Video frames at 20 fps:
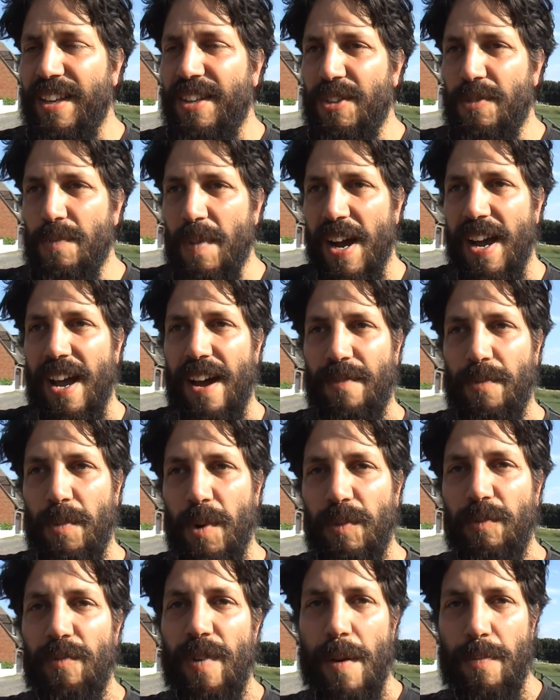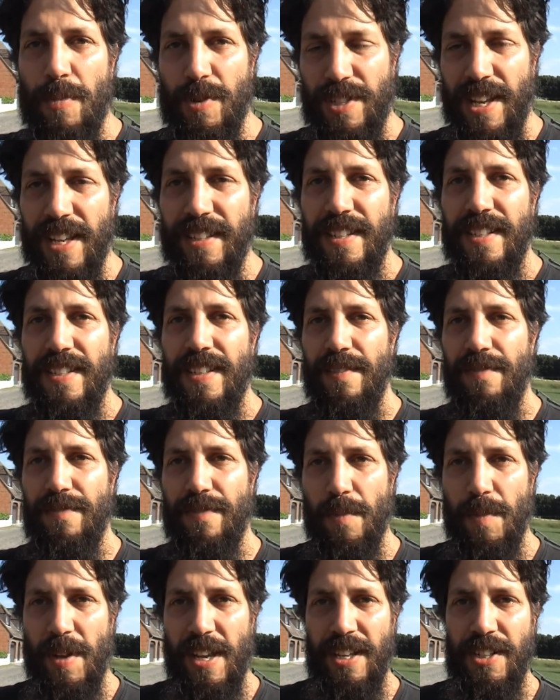you might have one representative
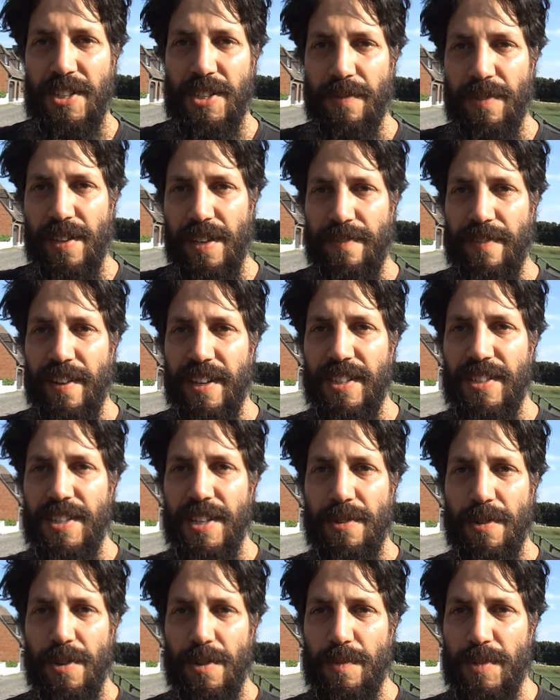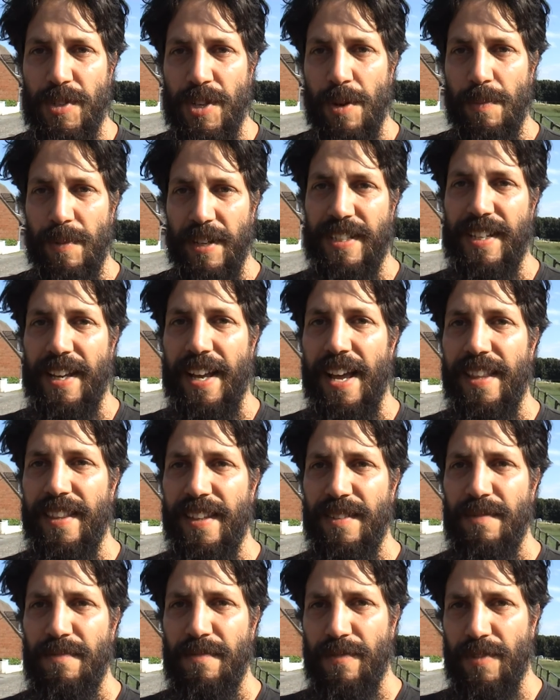from each of the affinity groups coming
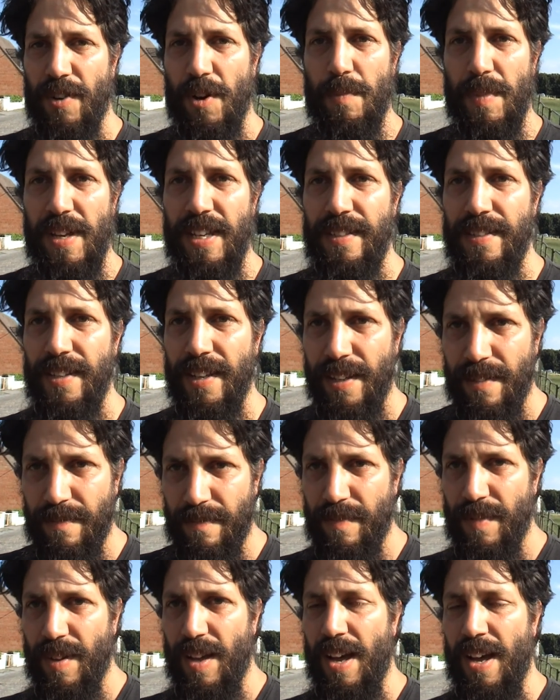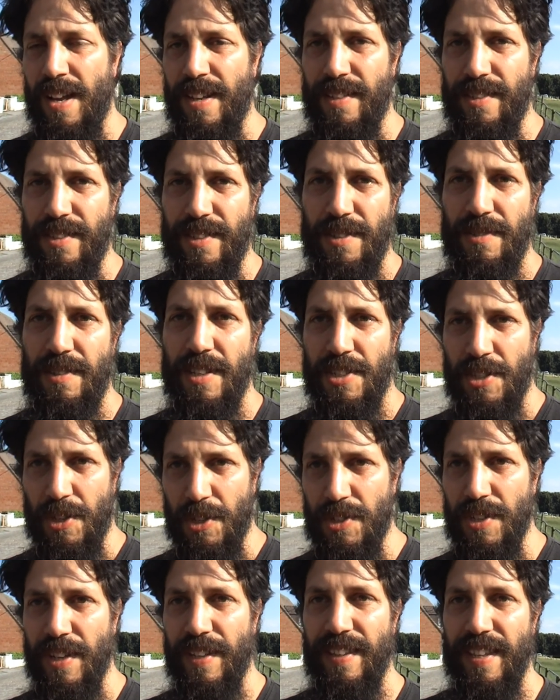together for a meeting and
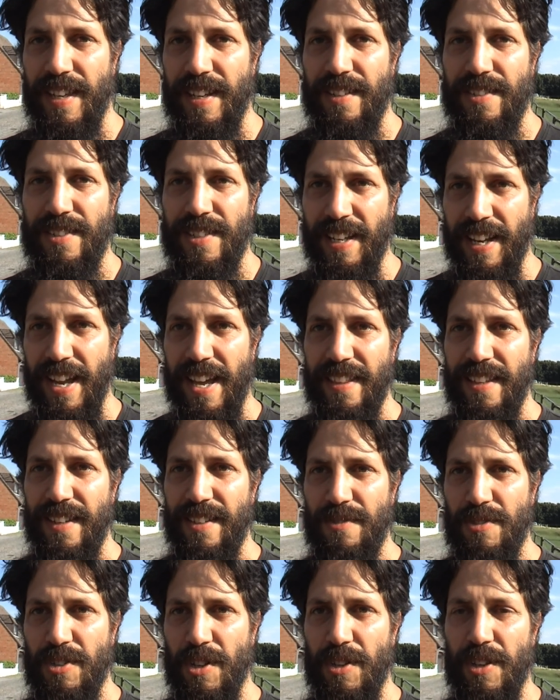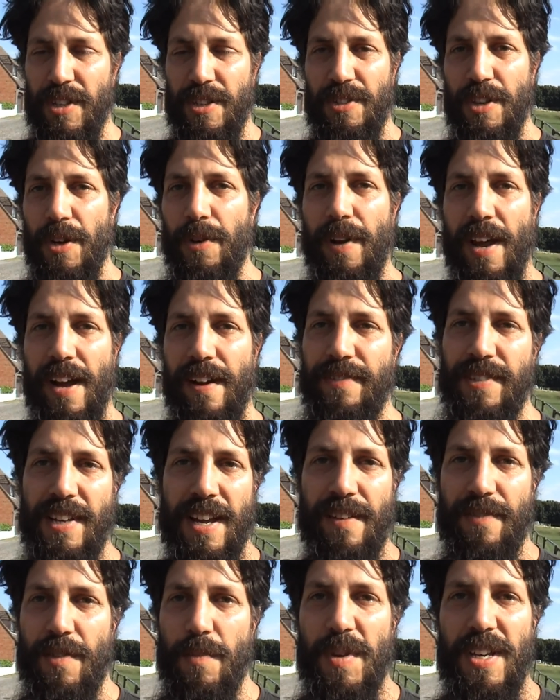discussing things together, so that you don't have to
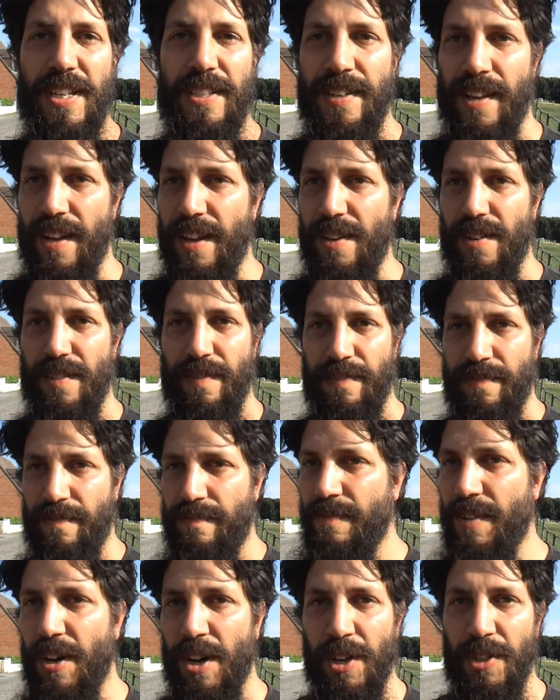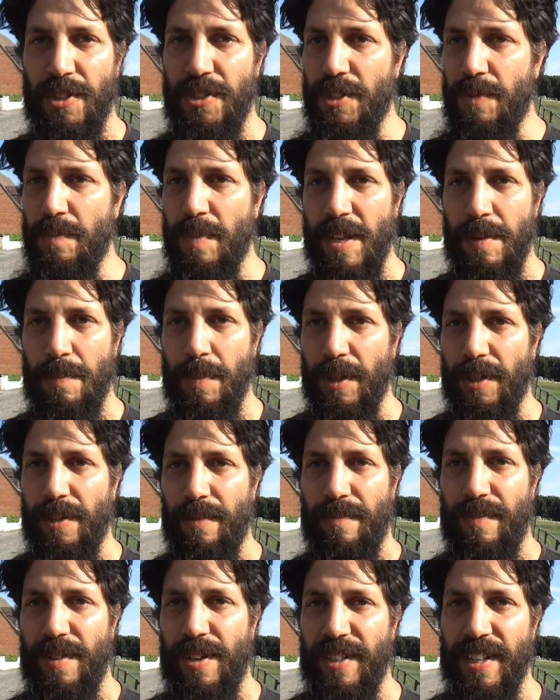have a meeting of 100 people
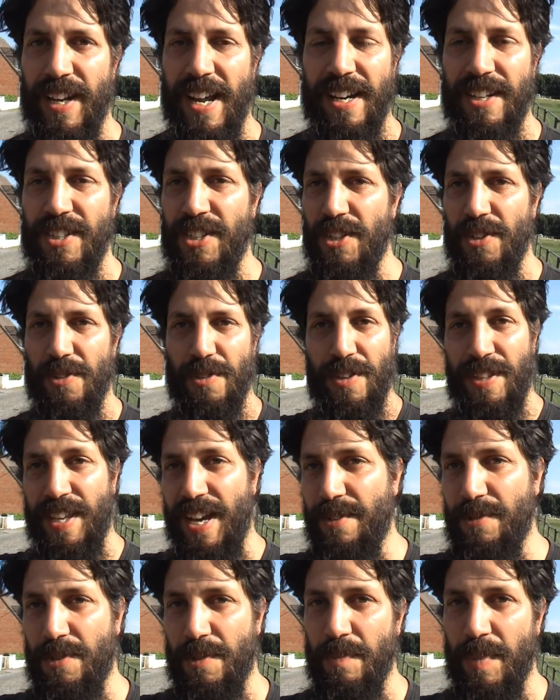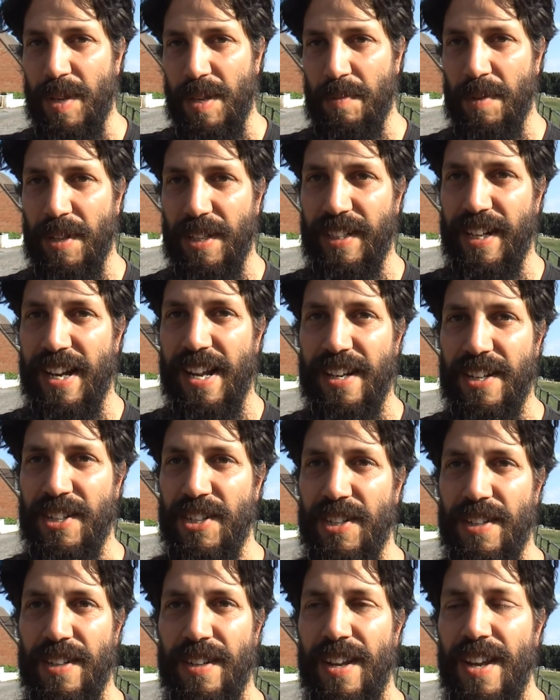on an action or 1,000 people on an
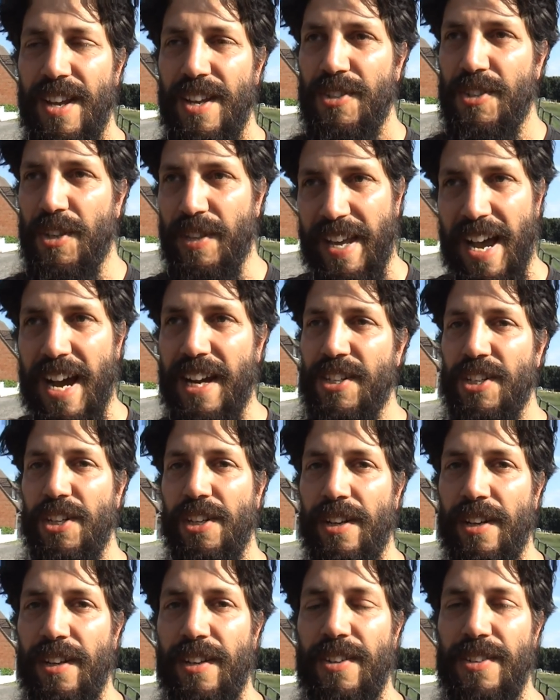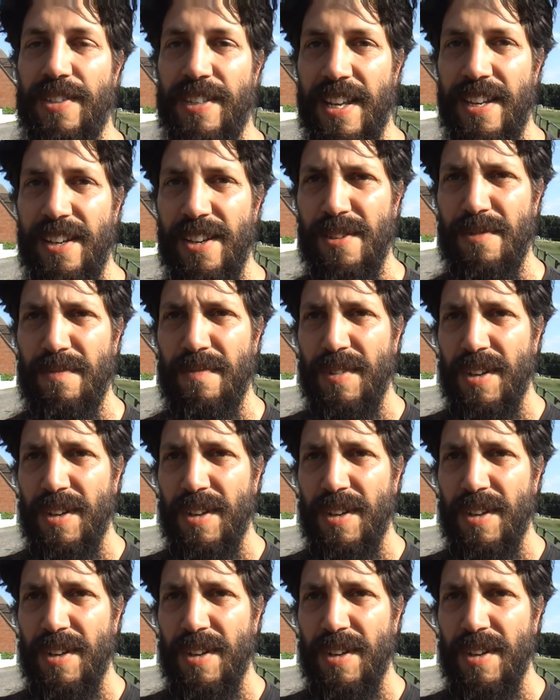action. So the action can continue,